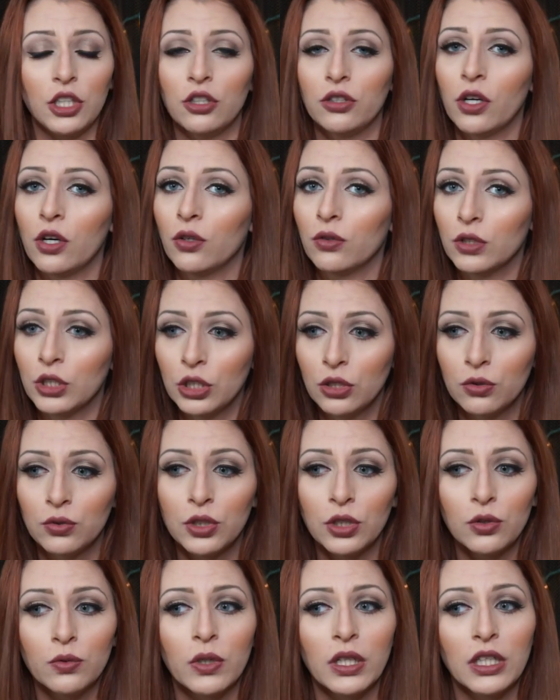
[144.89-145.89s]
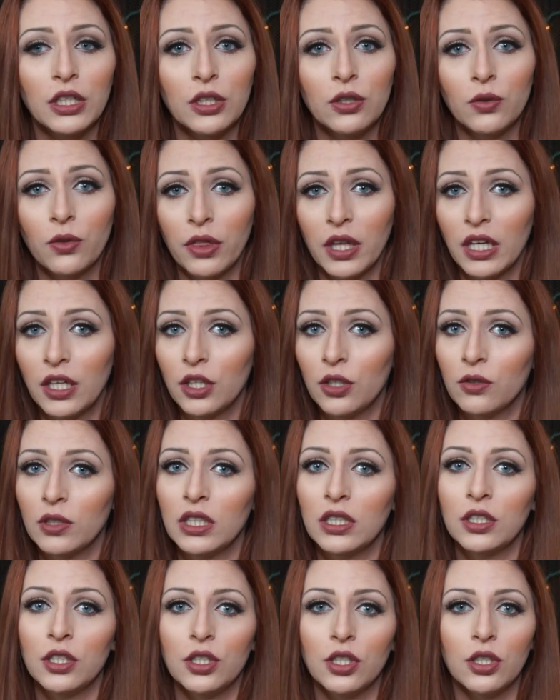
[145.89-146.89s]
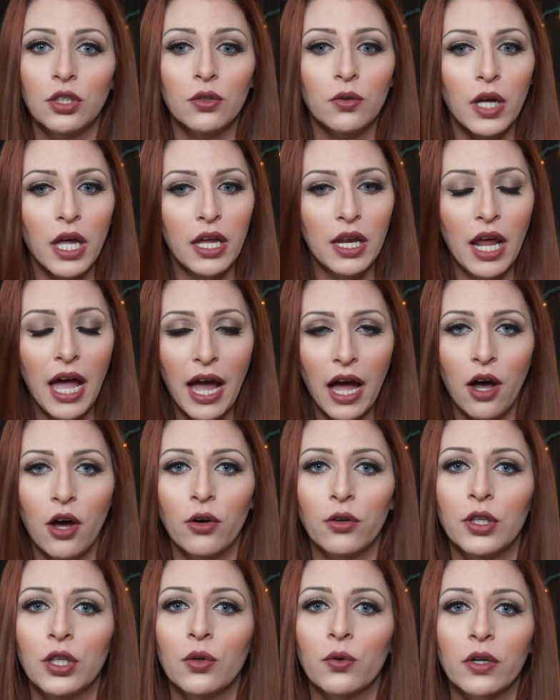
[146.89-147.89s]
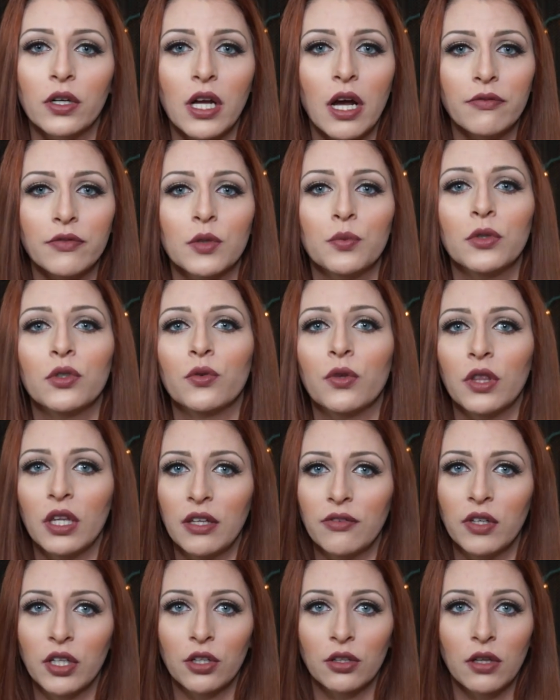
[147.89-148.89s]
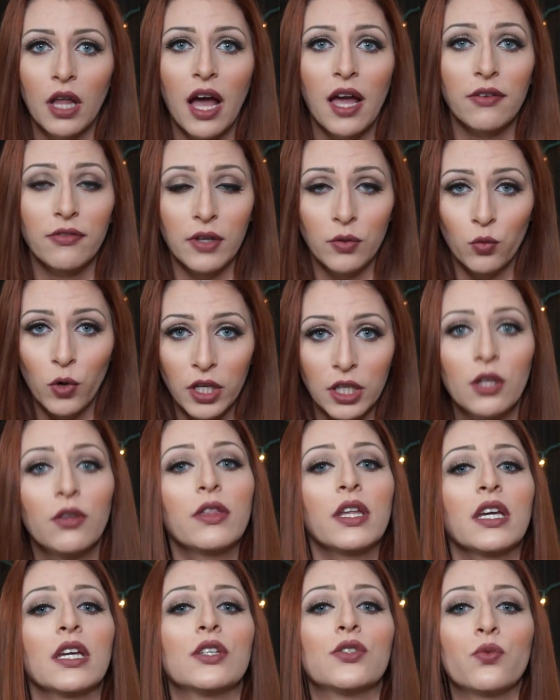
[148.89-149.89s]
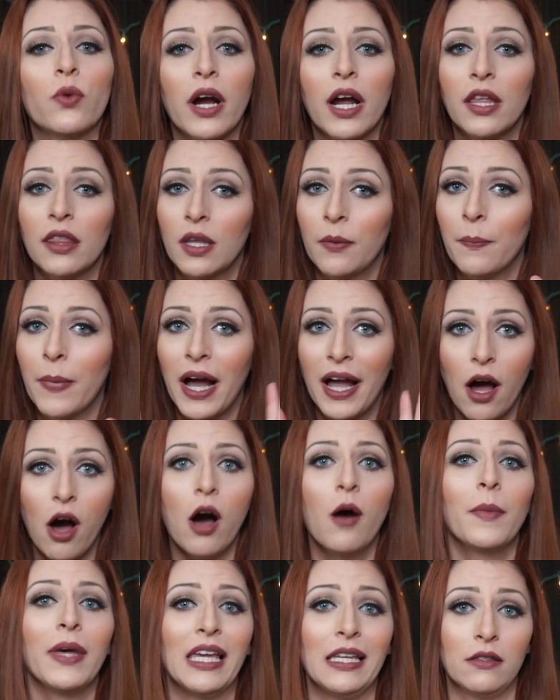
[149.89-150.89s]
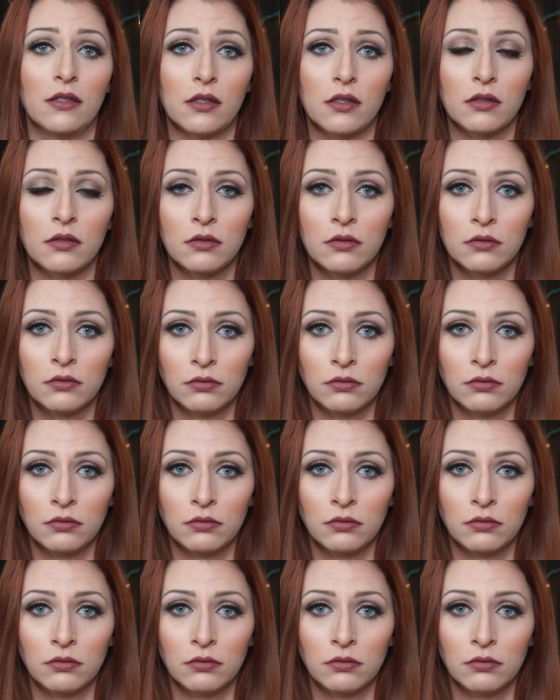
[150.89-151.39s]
You know, you do what you think you need to do and how you are comfortable with living your life and what you think is right, then by all means,